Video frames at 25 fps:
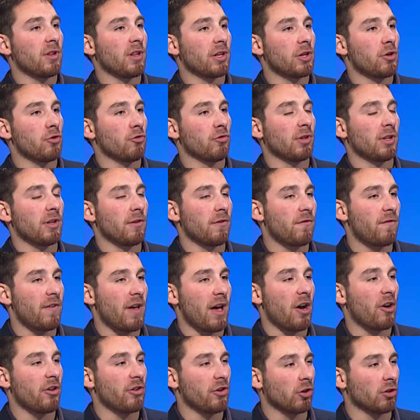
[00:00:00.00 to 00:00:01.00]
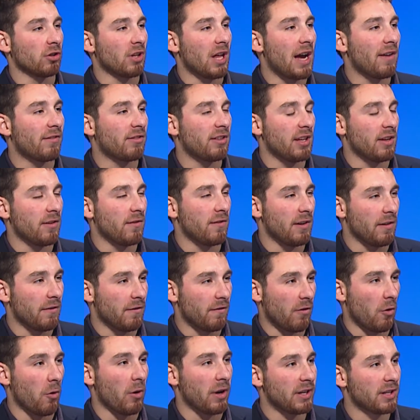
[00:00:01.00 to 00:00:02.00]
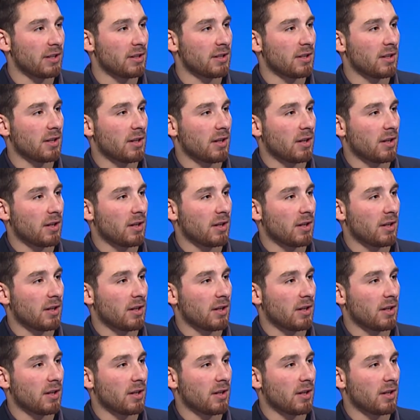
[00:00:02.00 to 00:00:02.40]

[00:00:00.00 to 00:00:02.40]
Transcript: like you really found your live TV voice?